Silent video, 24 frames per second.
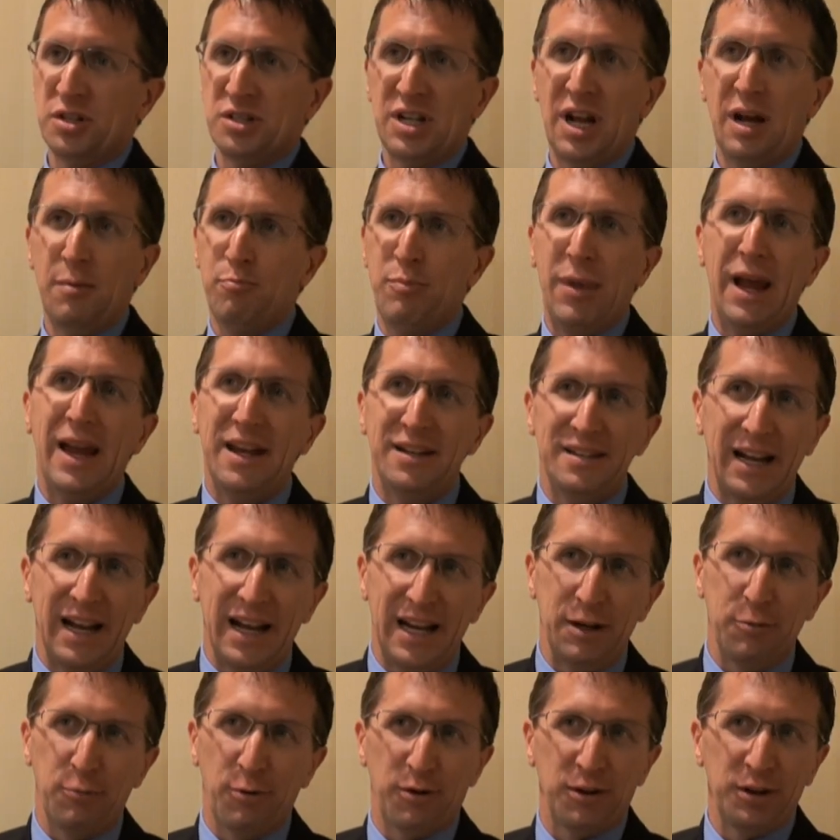It's not
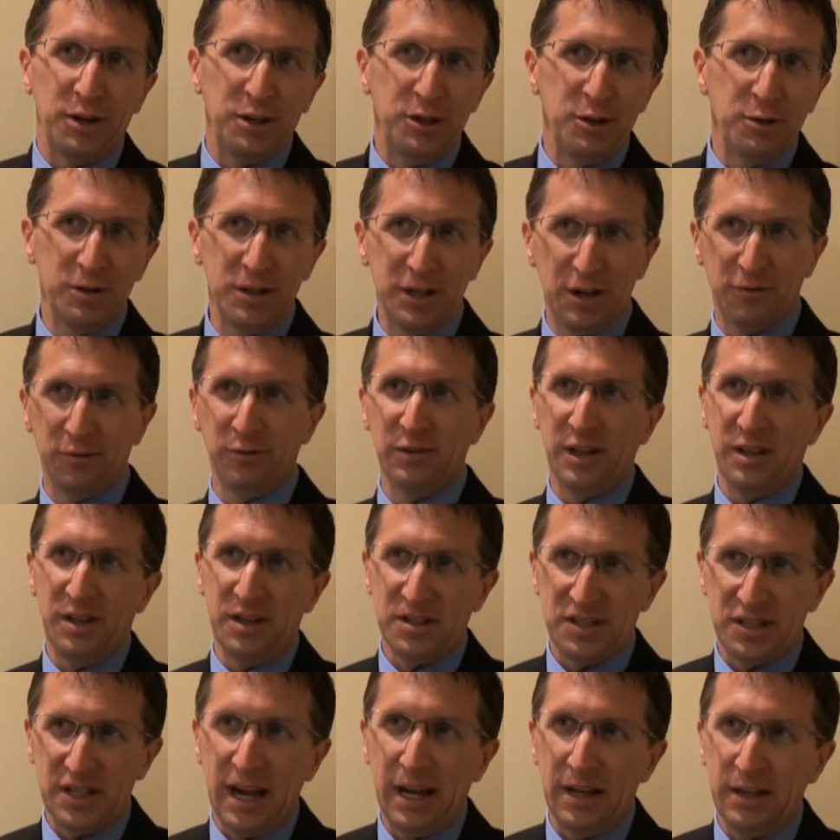mandating we're going to do it differently
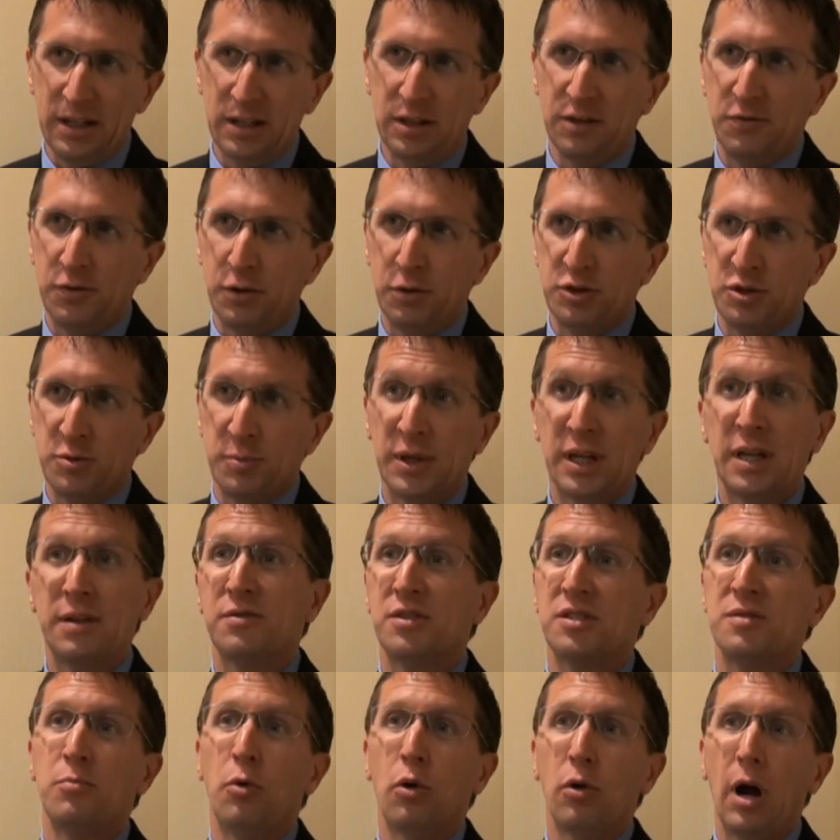than Sandy in the future, but it
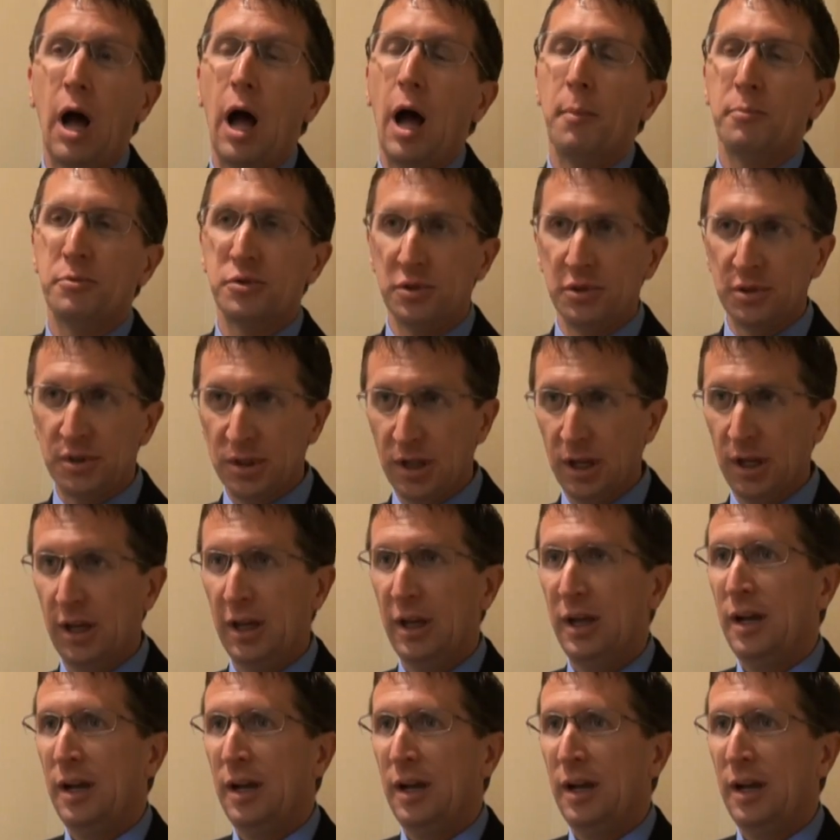gives us more options.